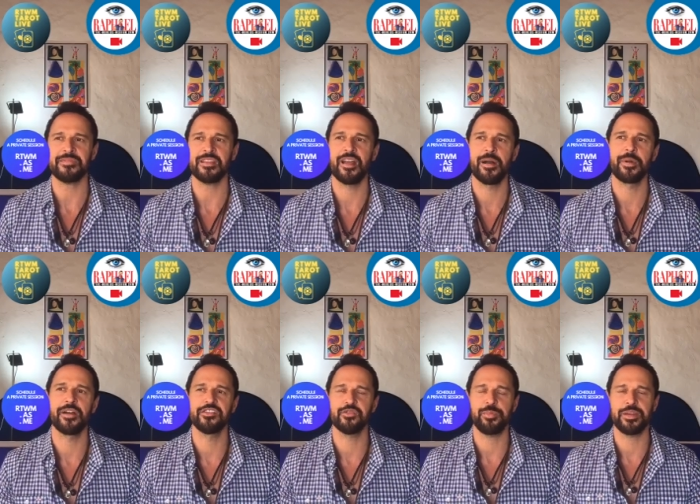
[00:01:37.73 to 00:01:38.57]
I'm going
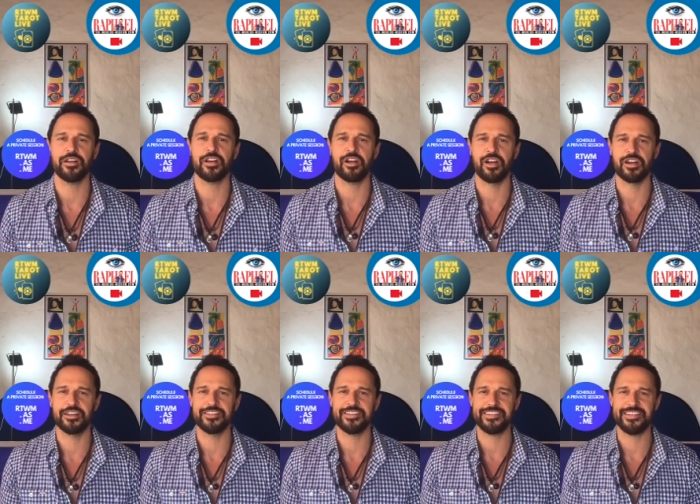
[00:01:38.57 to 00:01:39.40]
to pick a card
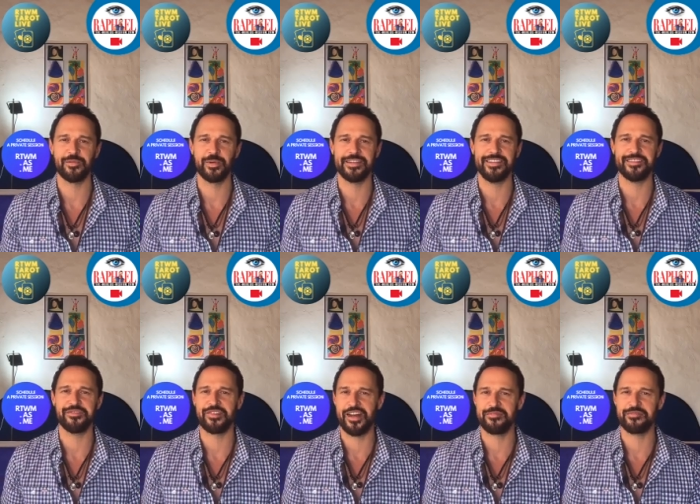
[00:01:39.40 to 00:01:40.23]
to see what is the
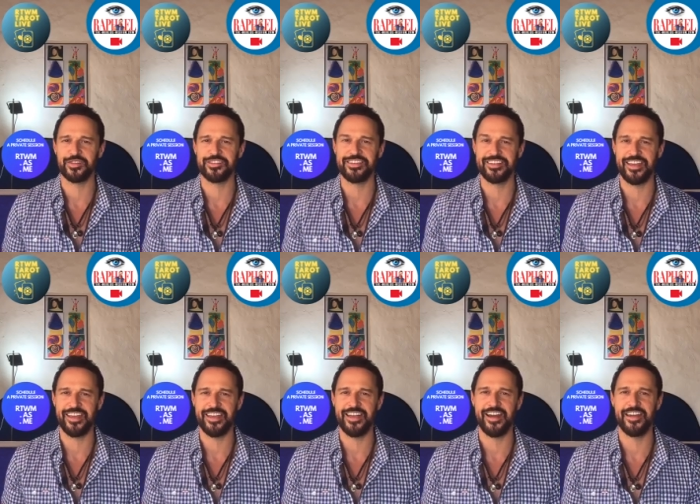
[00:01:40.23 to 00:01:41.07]
vibe for
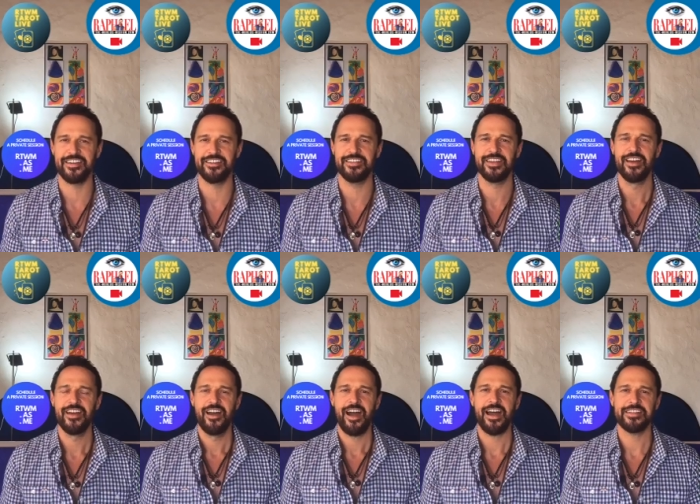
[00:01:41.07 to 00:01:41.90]
today. I
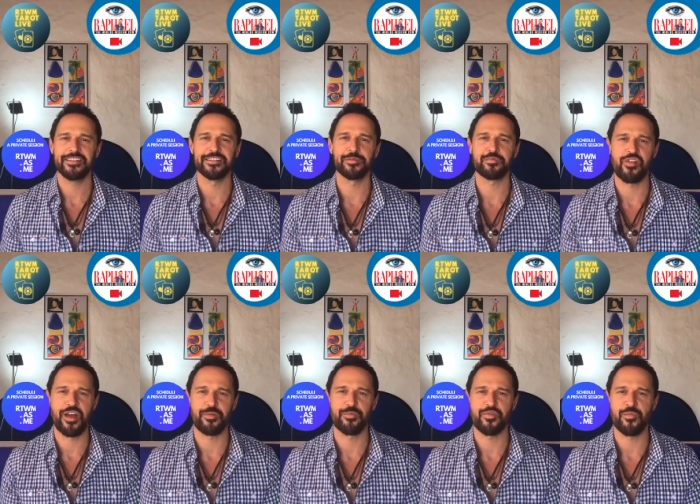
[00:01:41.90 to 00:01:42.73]
had a little
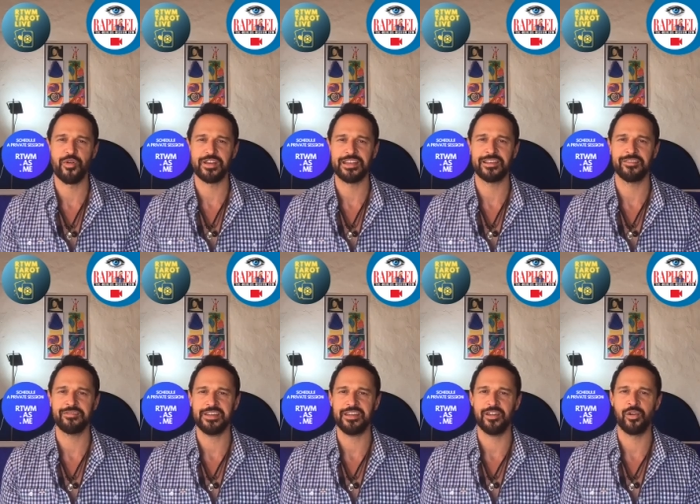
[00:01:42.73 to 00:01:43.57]
problem promoting that
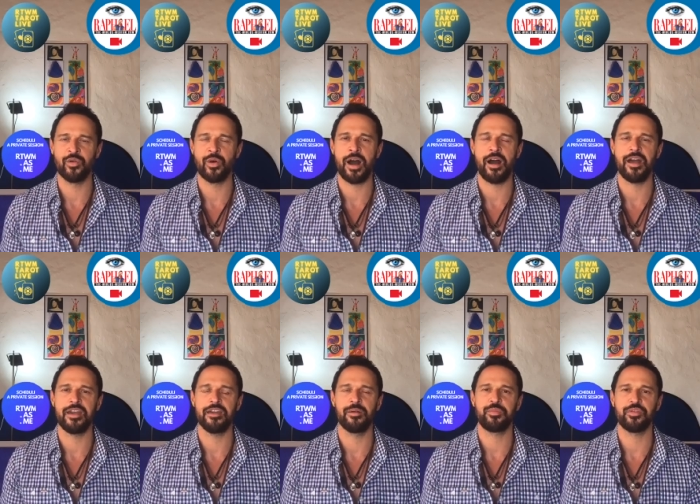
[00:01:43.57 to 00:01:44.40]
video.
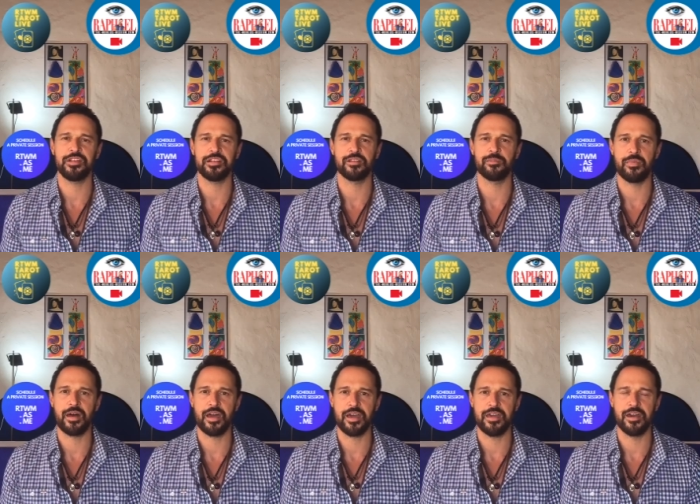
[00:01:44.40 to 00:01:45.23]
I put it on
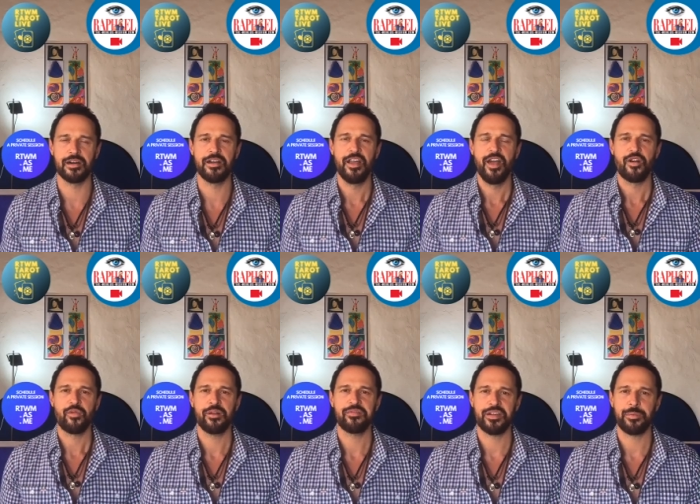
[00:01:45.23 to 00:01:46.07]
my
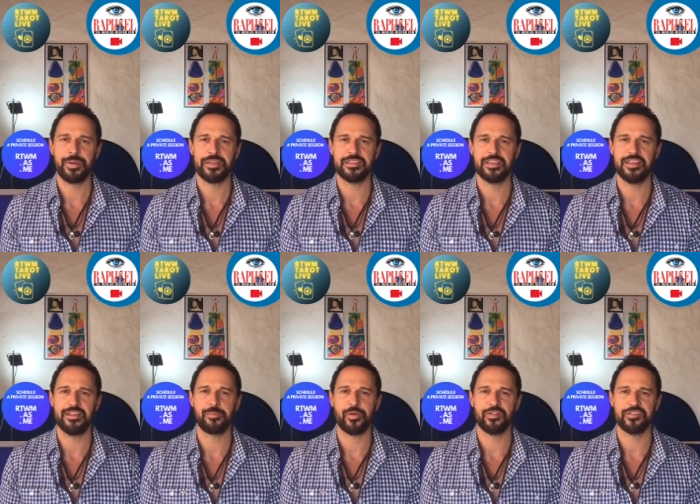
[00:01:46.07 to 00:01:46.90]
Raphaël Pathé
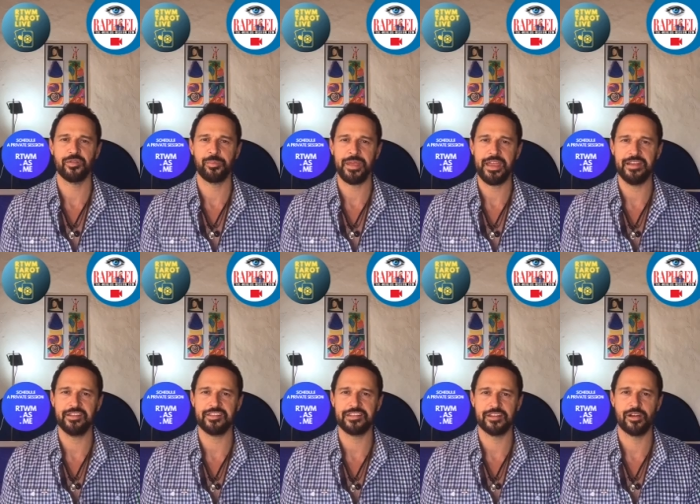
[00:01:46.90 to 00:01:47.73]
personal page,
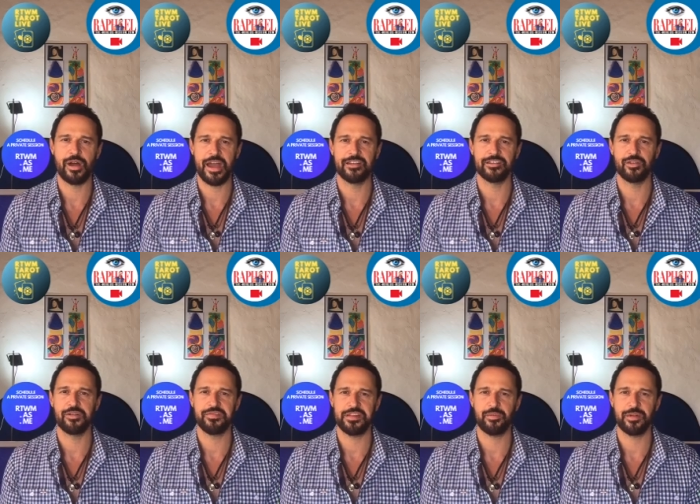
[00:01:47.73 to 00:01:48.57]
so I don't know if
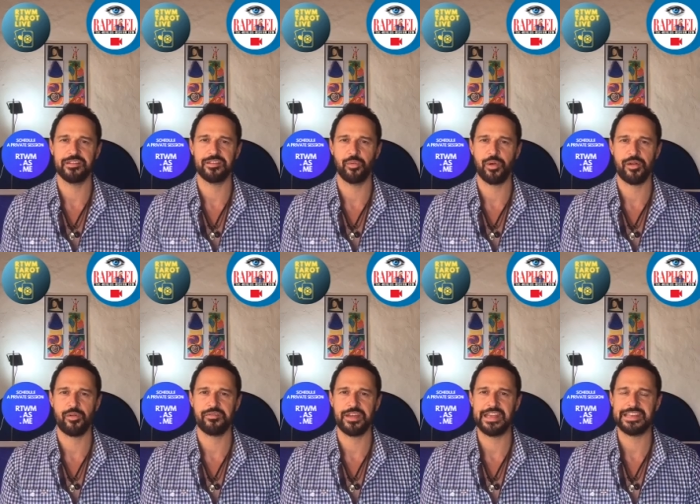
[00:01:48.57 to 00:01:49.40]
anyone's aware of
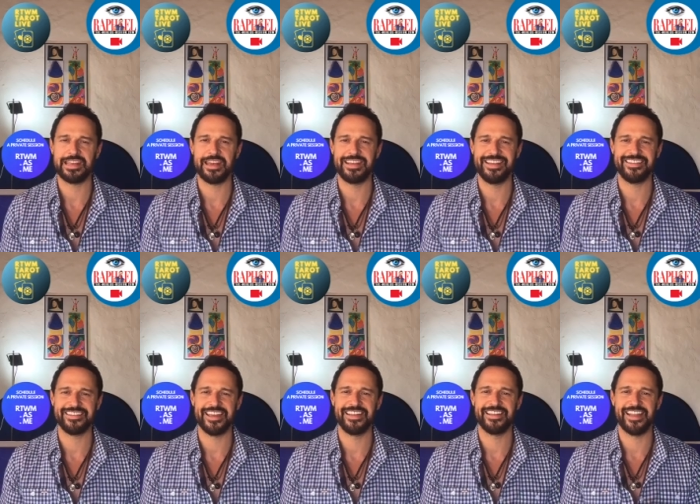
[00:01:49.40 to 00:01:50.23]
it, that it's
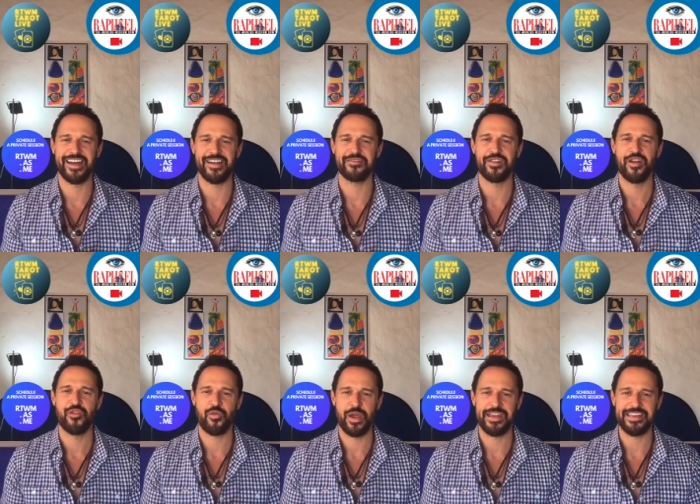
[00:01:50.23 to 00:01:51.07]
live
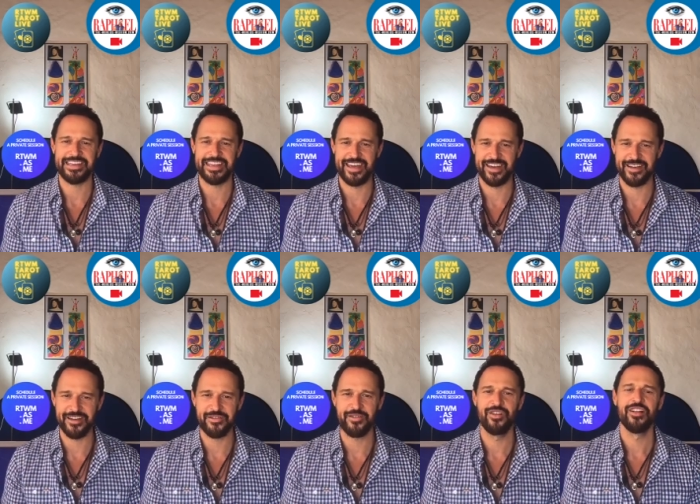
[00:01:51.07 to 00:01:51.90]
right now.